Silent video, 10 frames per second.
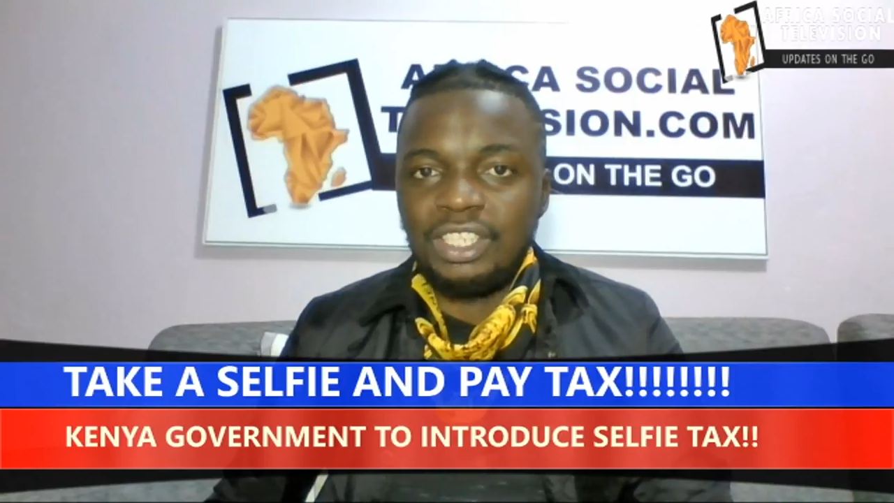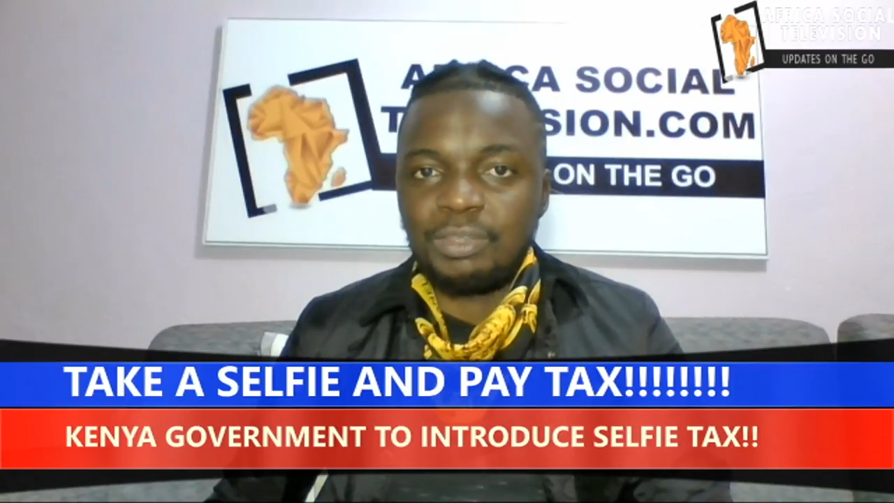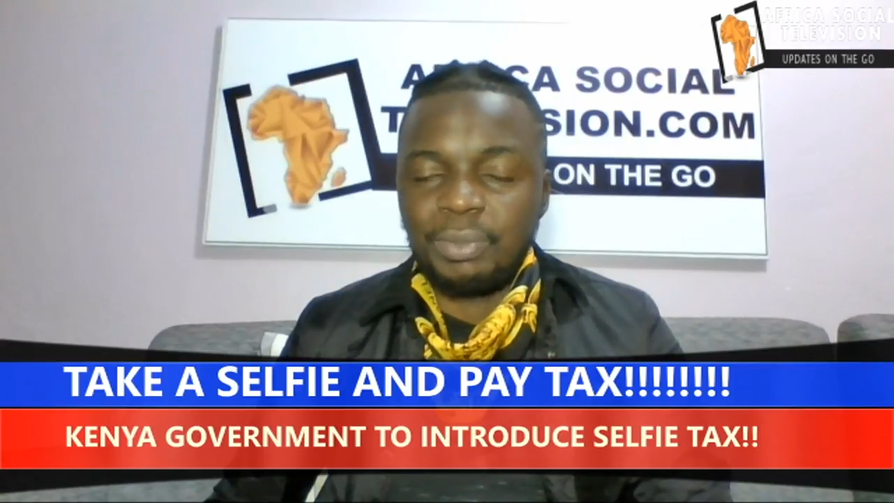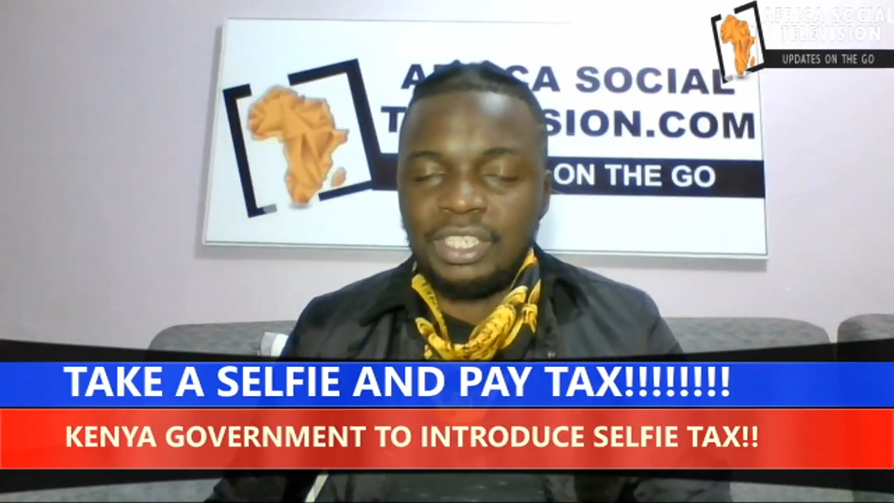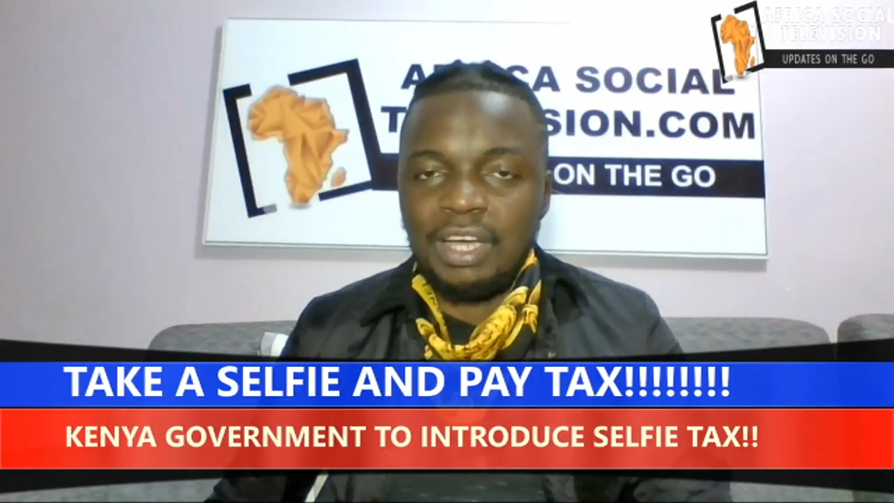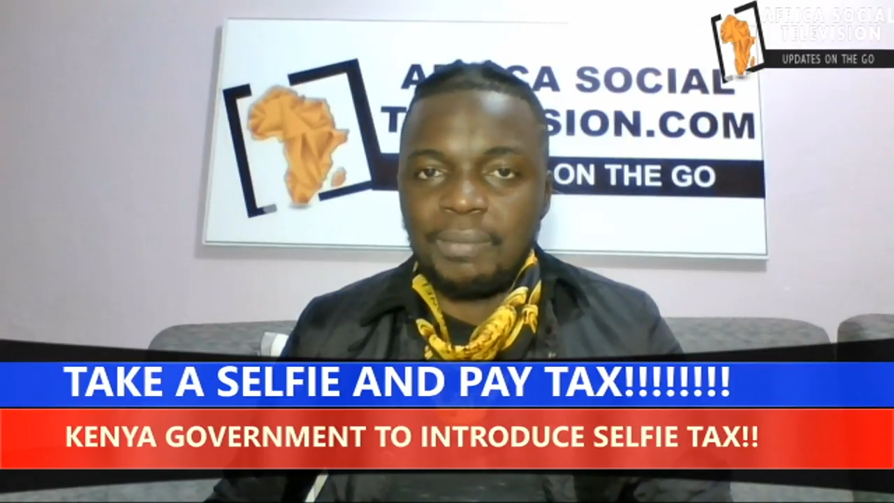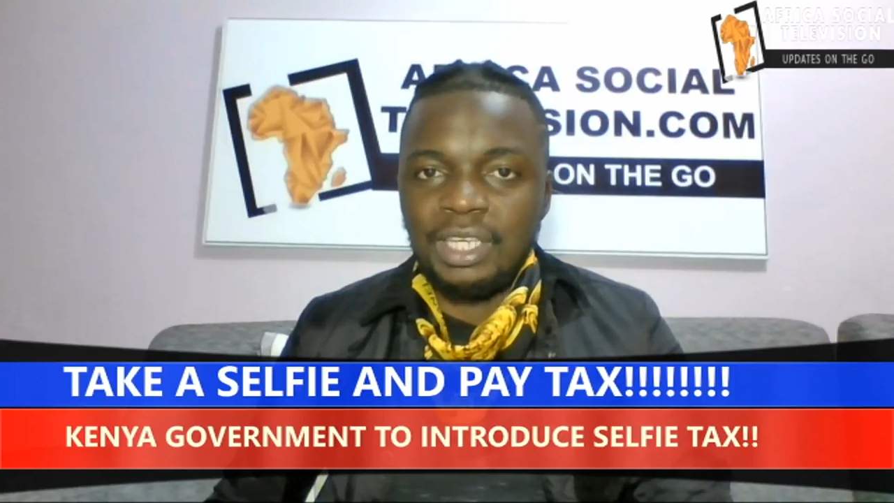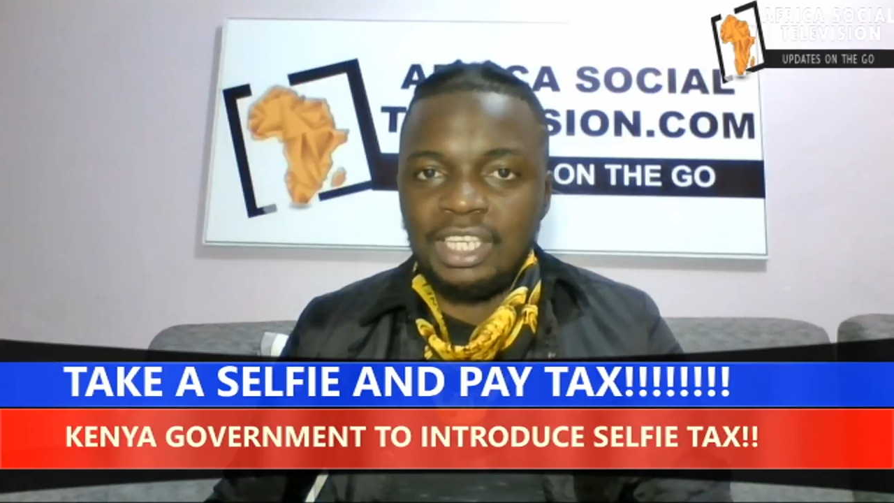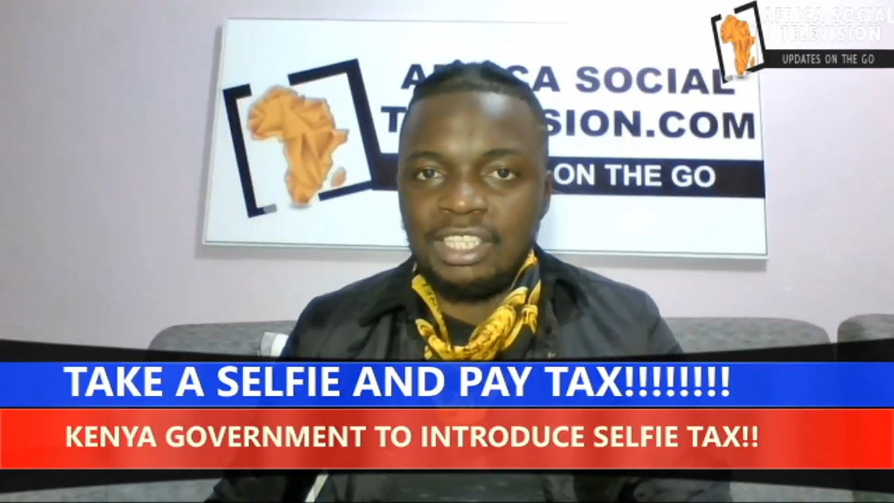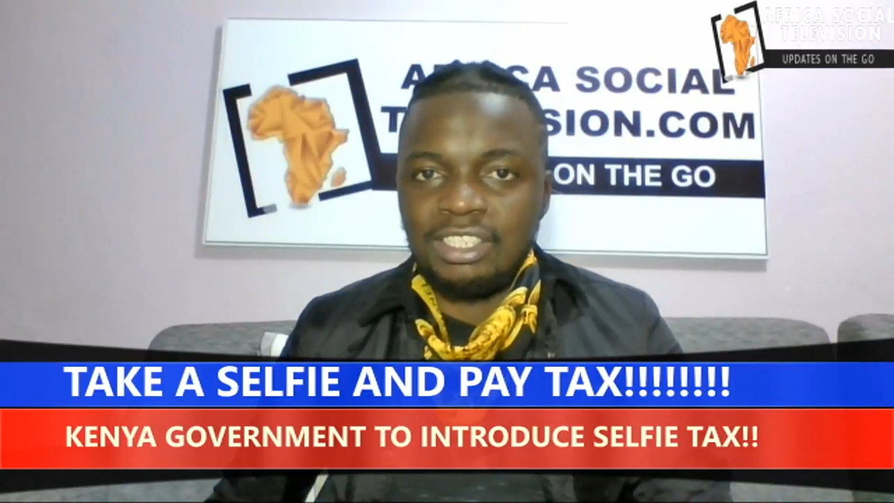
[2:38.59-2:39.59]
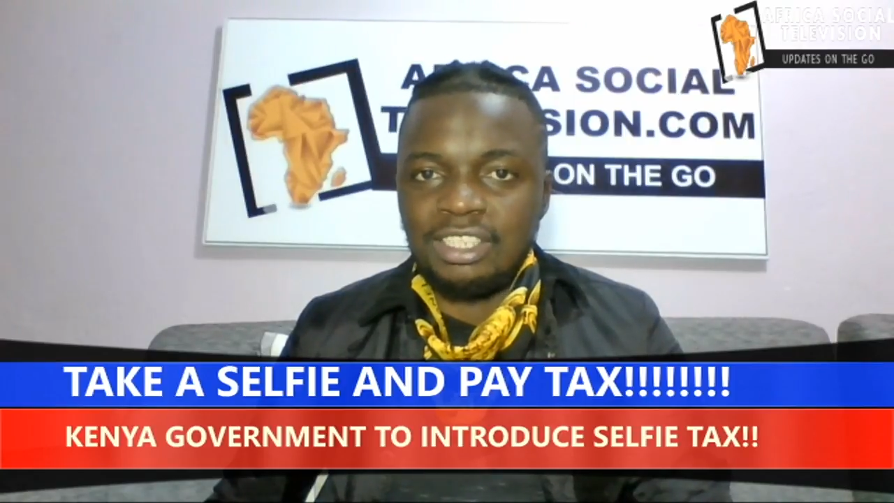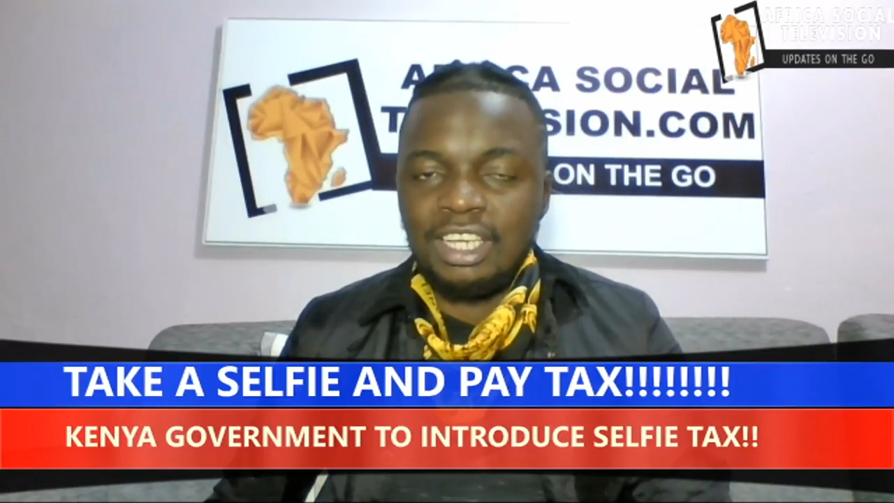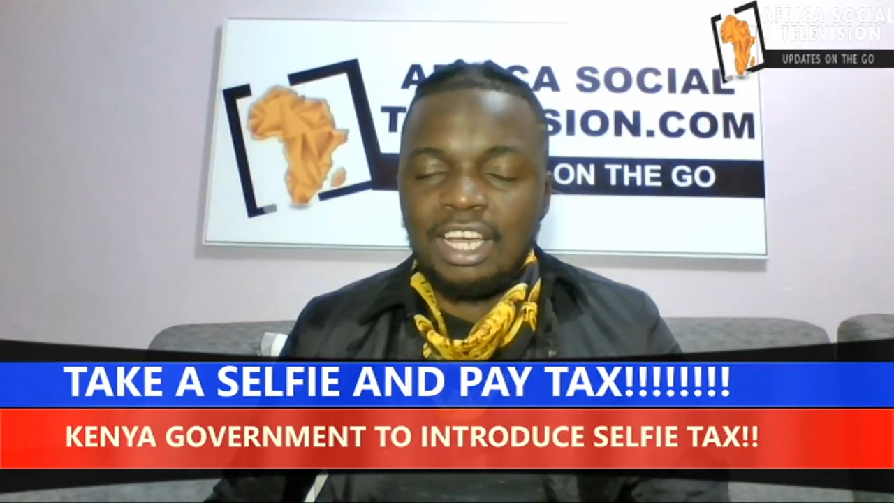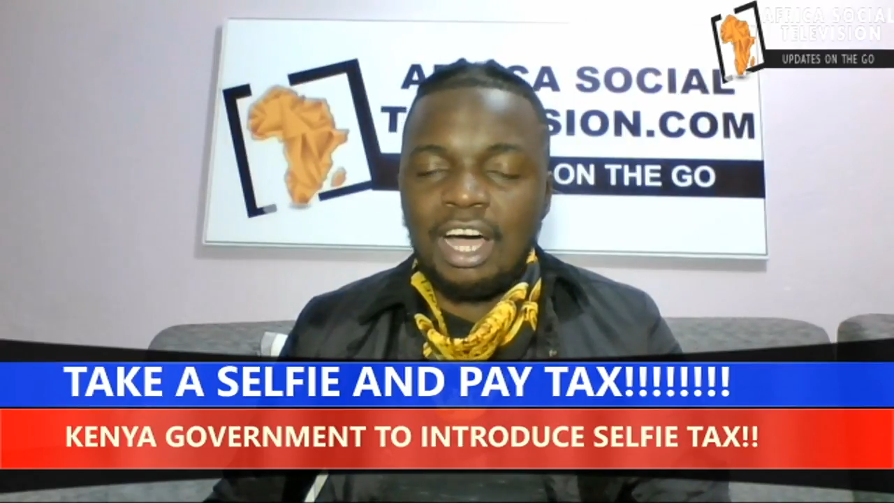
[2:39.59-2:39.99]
is perturbing is